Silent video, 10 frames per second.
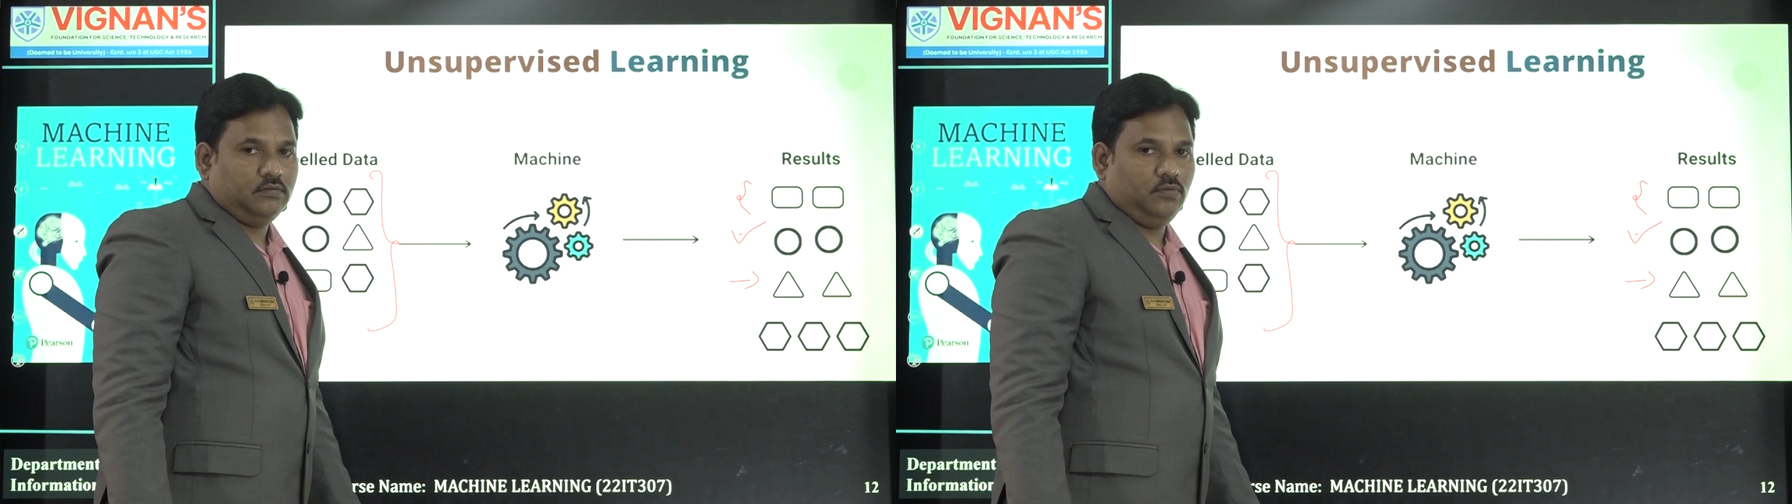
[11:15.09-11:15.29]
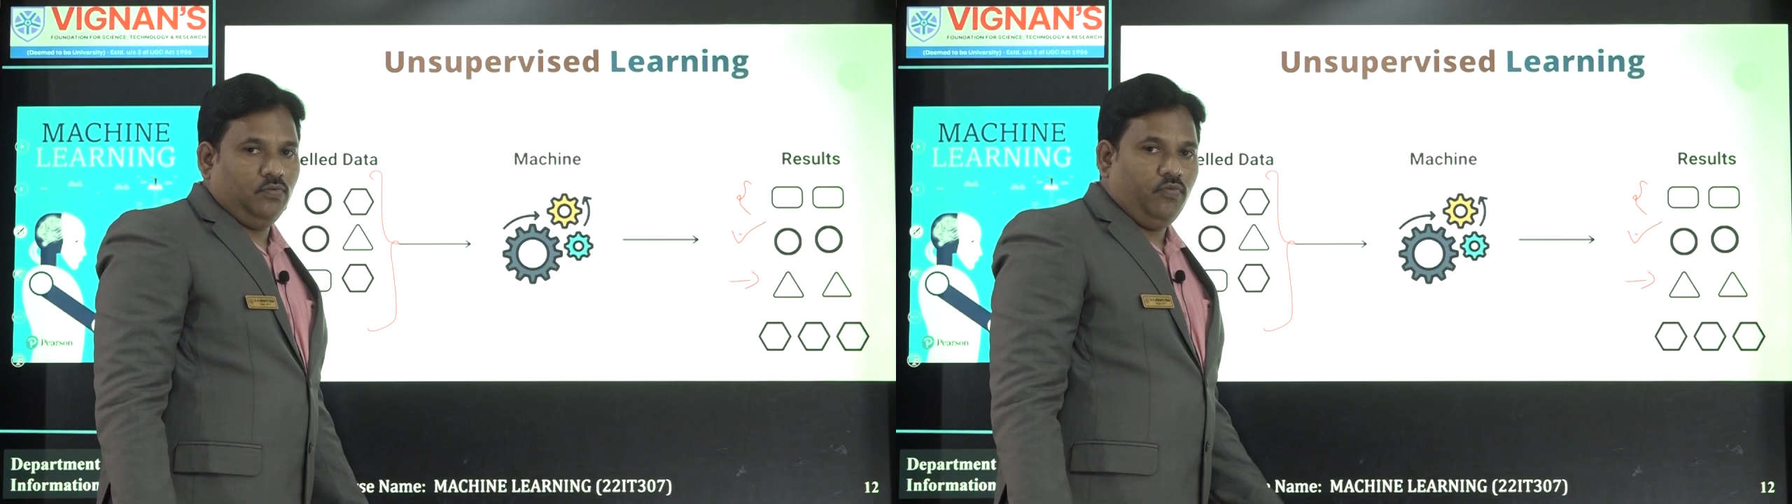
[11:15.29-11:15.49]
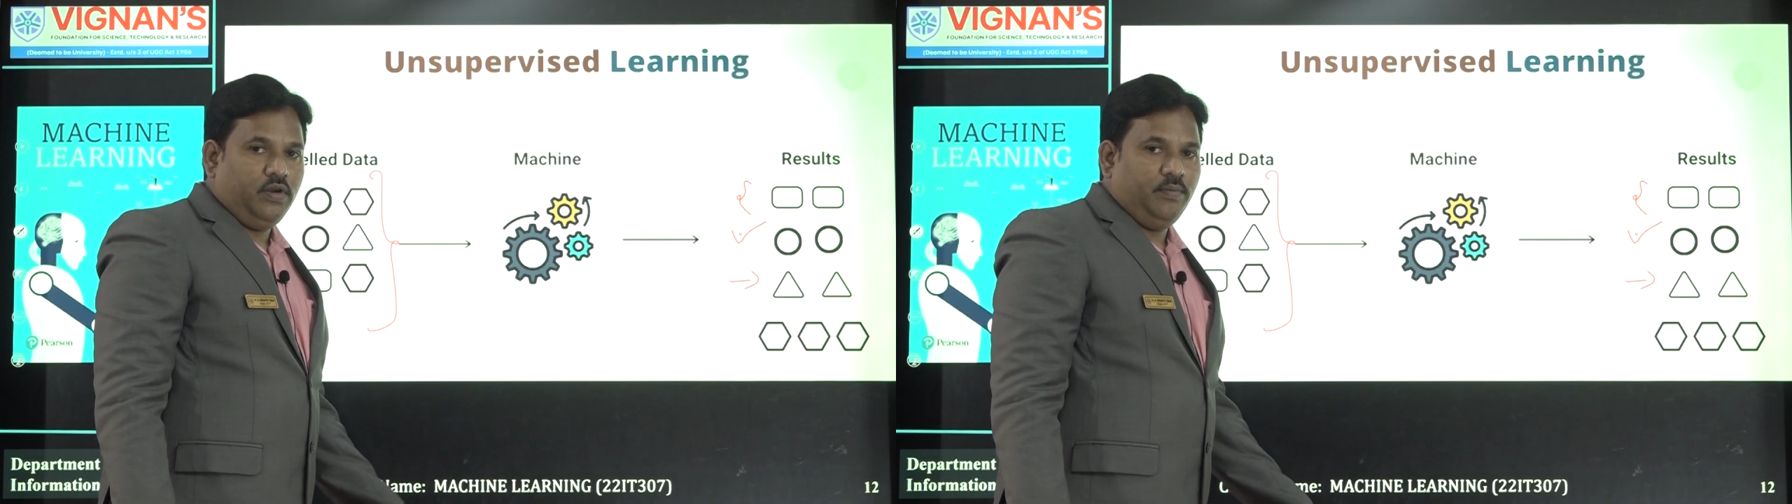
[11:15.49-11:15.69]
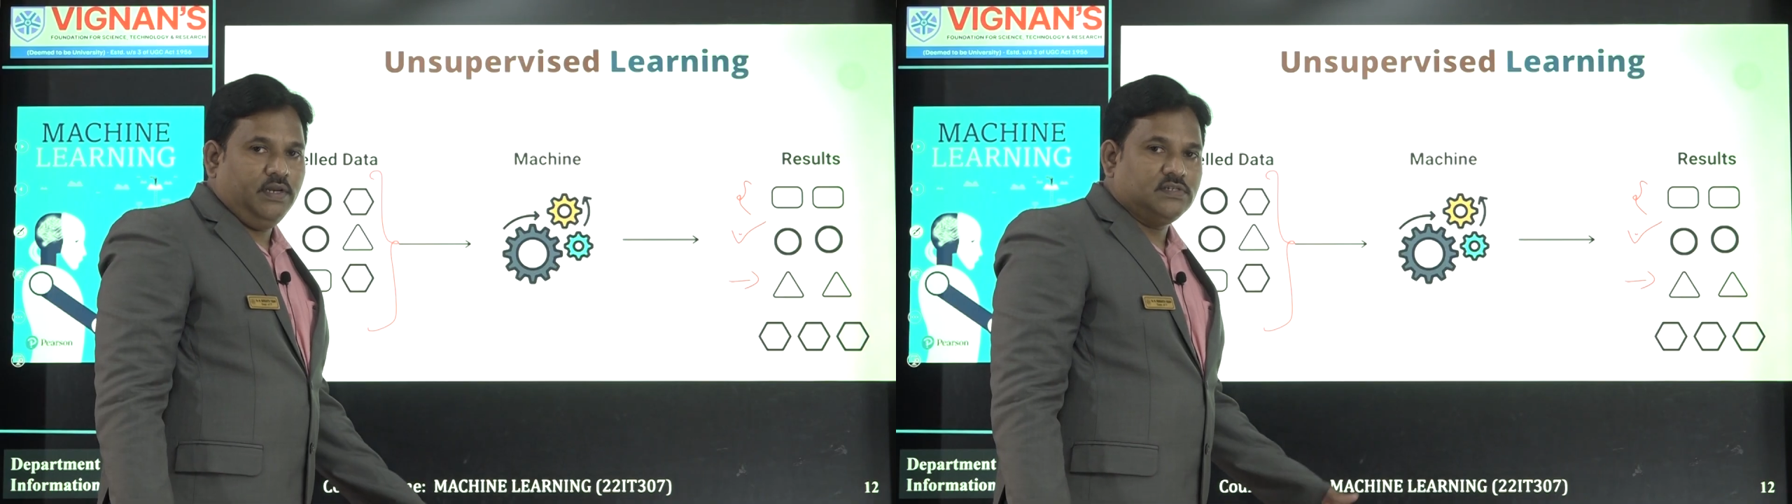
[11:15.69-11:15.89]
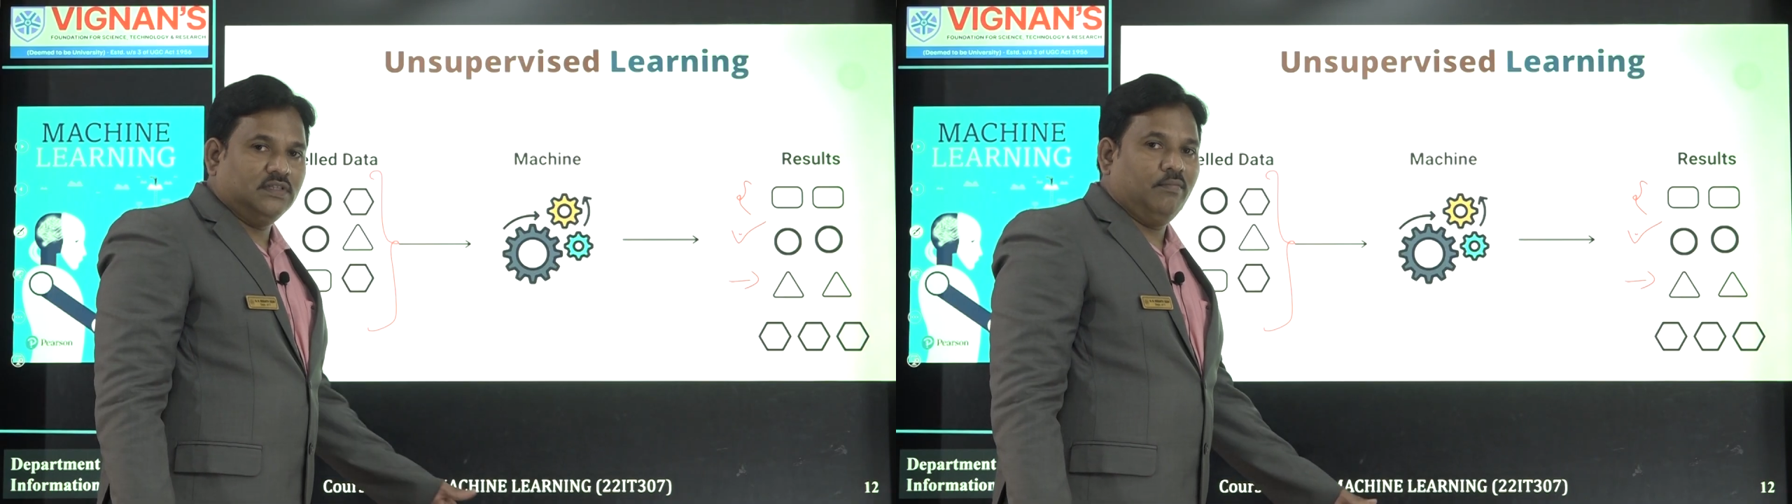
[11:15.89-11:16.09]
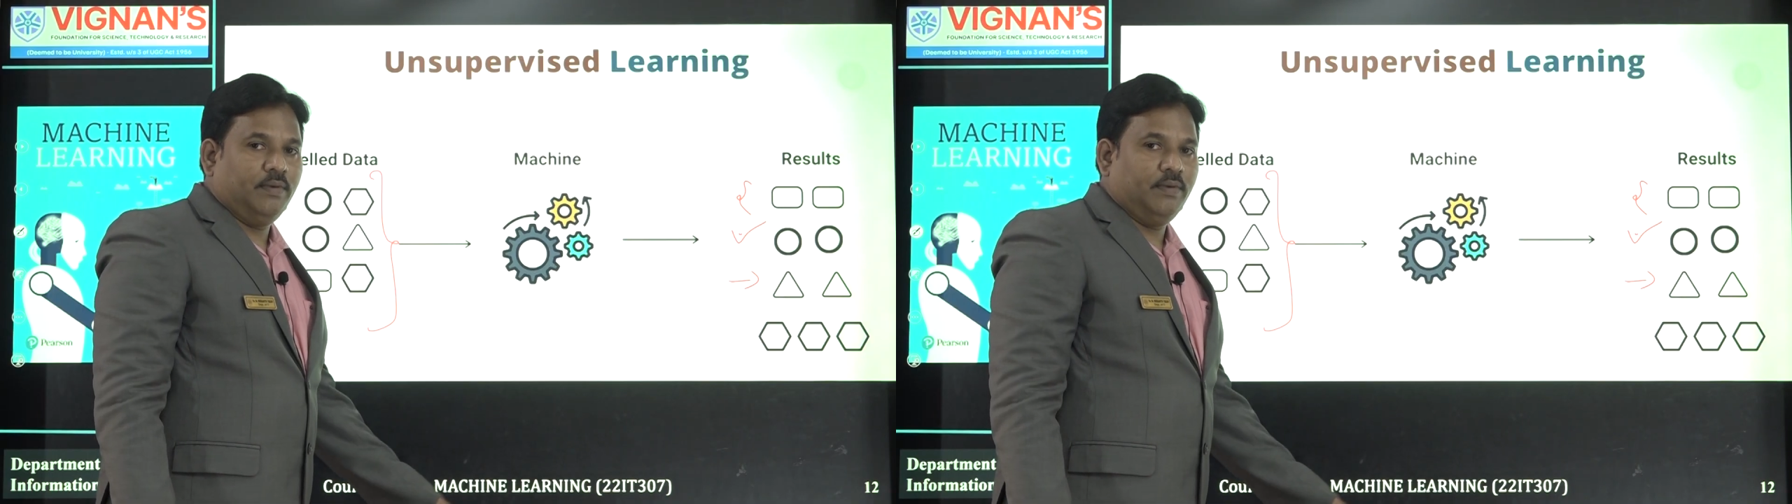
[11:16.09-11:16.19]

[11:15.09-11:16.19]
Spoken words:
we means in the